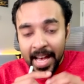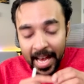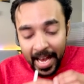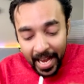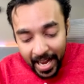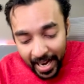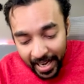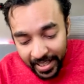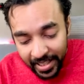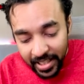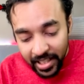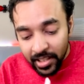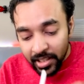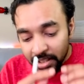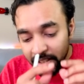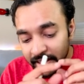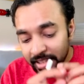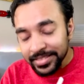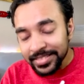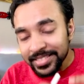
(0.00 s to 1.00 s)
And
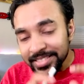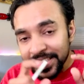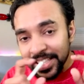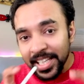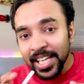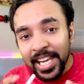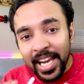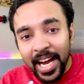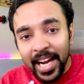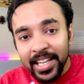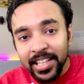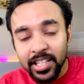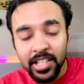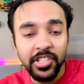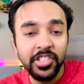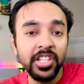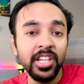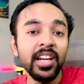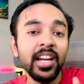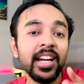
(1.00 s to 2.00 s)
the single iteration